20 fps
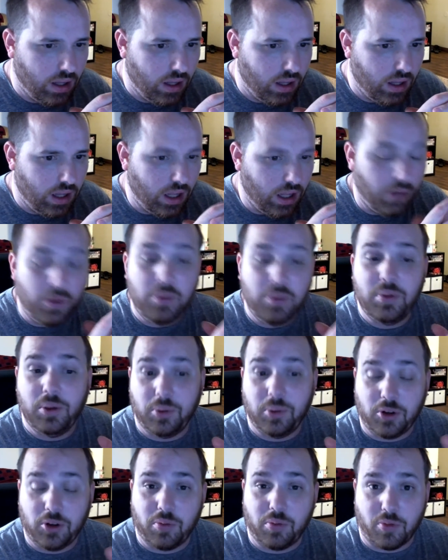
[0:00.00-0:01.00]
It would be
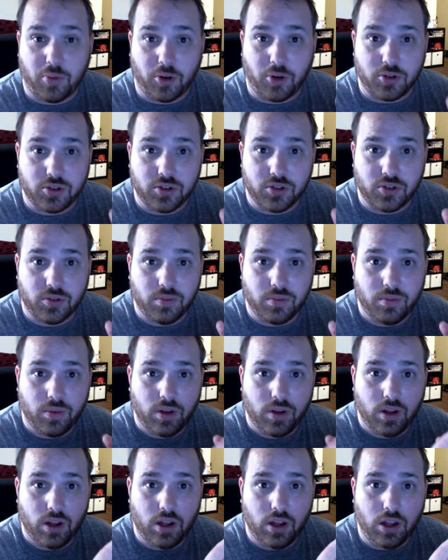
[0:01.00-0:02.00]
biblical proportions.
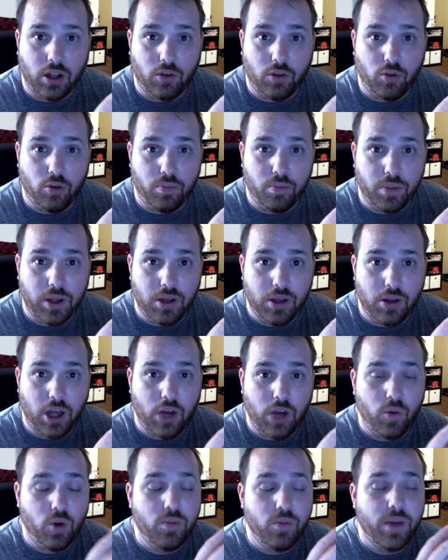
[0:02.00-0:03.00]
It
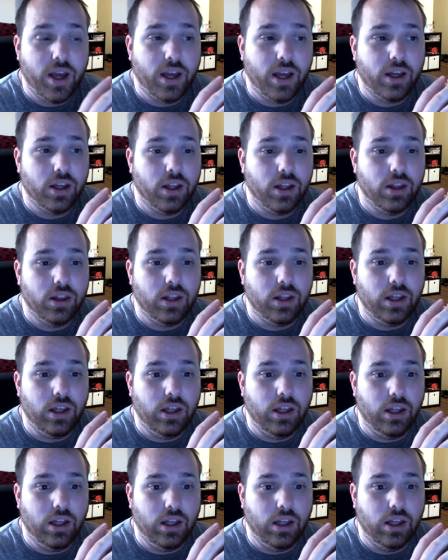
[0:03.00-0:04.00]
would make
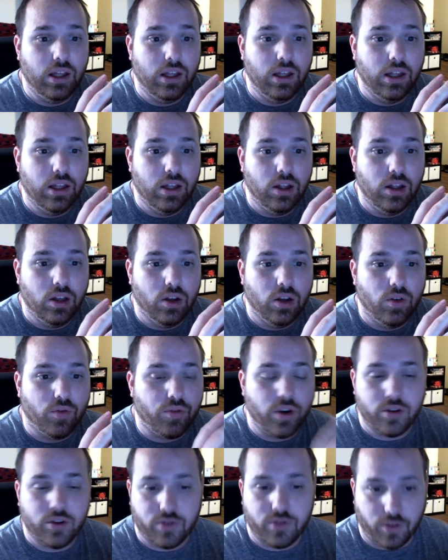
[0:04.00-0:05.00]
the
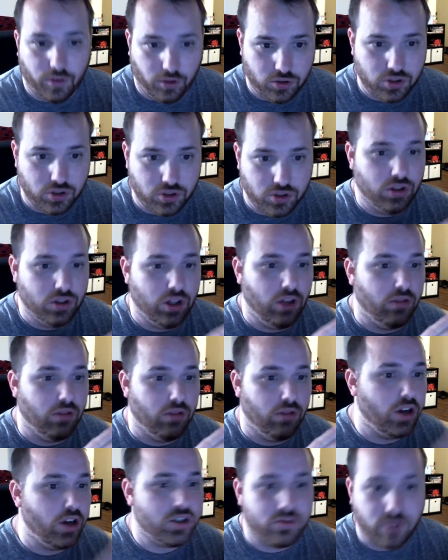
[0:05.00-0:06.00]
French Revolution, the
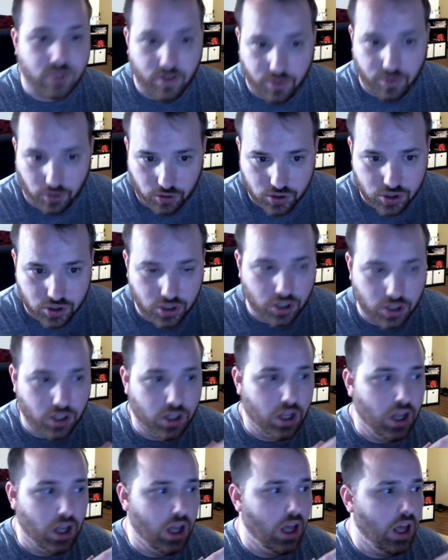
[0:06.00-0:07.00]
Russian Revolution,
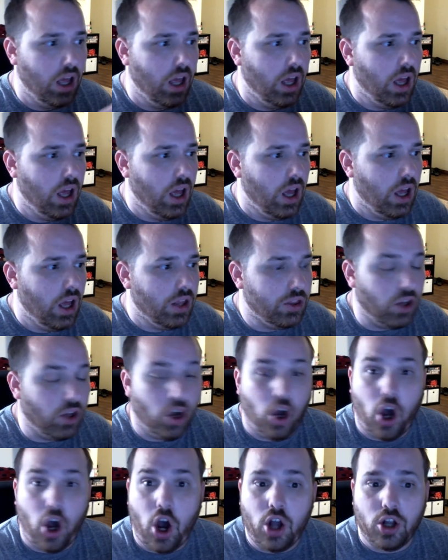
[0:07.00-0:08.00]
the
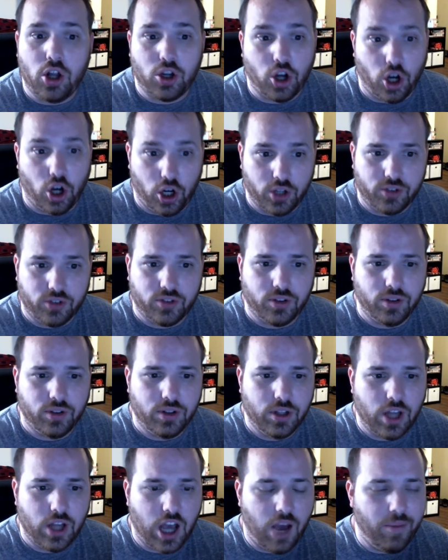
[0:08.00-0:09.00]
Holocaust.
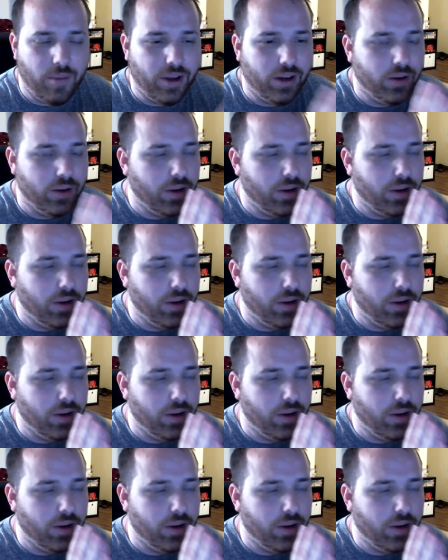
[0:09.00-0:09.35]
I mean,